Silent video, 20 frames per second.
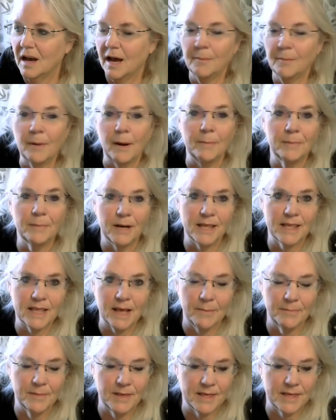I'm I'm going to
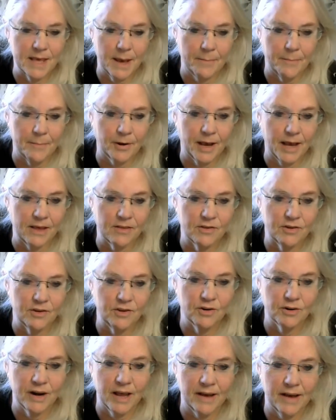sum this up, okay? So
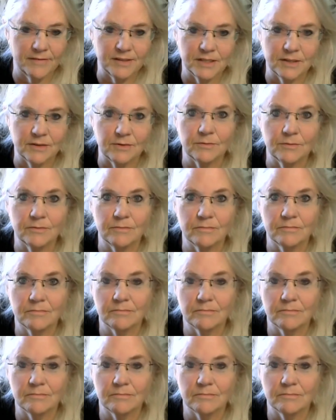you don't have to